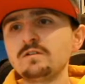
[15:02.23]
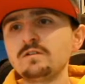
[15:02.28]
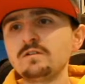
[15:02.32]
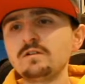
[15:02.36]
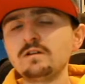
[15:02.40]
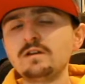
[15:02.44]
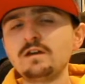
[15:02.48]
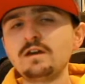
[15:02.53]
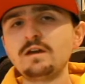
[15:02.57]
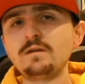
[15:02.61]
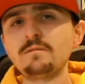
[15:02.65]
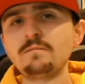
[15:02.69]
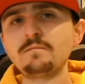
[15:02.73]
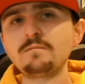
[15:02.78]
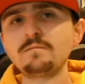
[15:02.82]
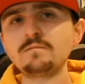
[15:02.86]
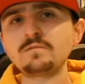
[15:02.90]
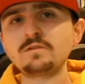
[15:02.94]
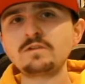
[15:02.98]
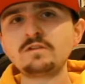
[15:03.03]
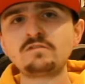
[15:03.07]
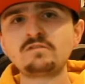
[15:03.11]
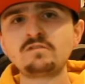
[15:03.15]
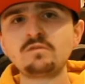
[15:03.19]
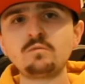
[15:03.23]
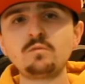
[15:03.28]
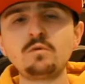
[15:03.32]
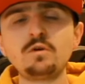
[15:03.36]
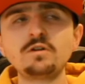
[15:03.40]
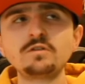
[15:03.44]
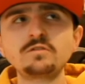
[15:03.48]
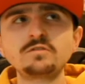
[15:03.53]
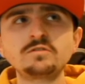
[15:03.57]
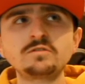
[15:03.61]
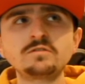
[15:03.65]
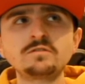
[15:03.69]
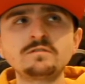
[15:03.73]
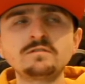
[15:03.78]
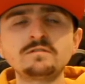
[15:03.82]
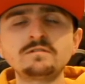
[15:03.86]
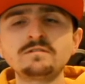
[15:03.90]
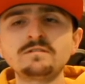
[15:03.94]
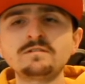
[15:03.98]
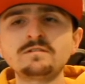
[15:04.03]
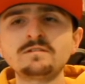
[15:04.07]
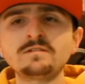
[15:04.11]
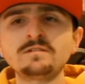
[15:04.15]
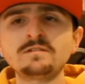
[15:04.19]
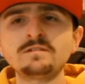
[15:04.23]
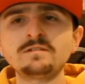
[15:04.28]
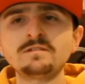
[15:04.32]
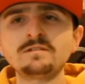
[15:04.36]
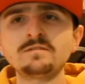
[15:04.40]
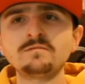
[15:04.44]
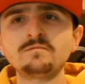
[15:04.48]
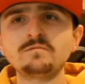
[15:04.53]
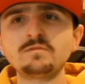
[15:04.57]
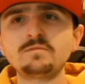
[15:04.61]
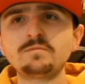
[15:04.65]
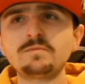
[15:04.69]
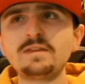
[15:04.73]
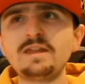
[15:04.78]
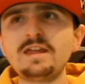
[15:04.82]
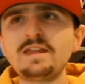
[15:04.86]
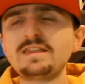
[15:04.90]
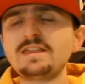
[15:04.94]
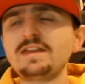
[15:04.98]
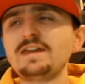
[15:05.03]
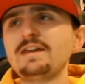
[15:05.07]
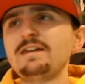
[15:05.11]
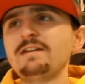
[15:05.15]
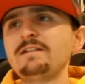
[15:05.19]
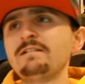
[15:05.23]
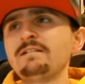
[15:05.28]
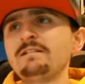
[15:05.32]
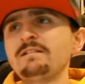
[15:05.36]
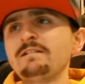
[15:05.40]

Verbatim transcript: um, just to watch. She'll be like, nah.